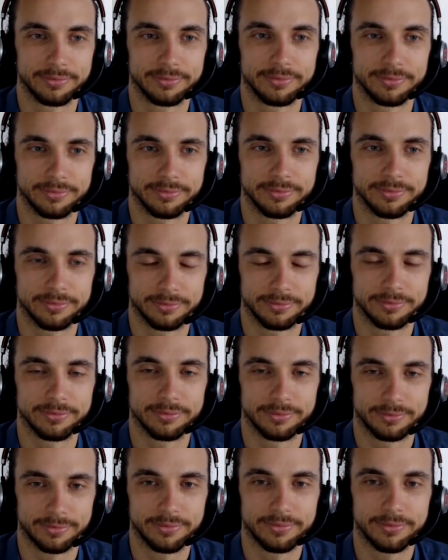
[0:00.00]

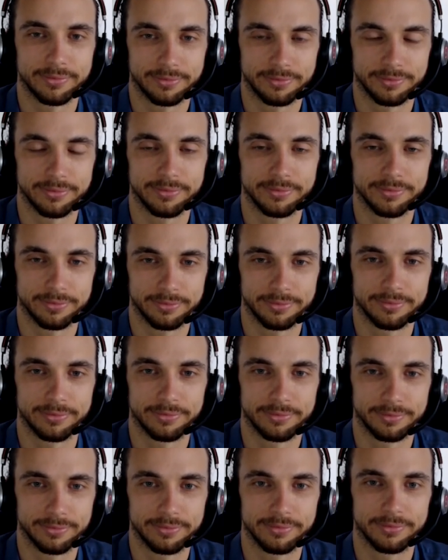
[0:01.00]

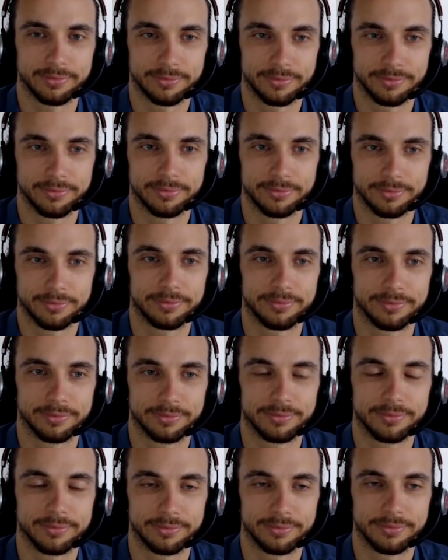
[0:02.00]

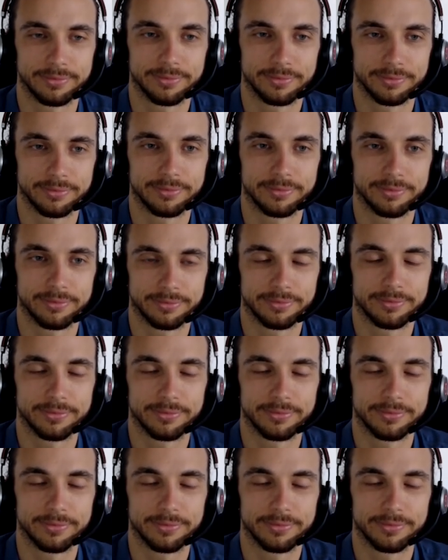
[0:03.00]
No words are spoken by the person on screen.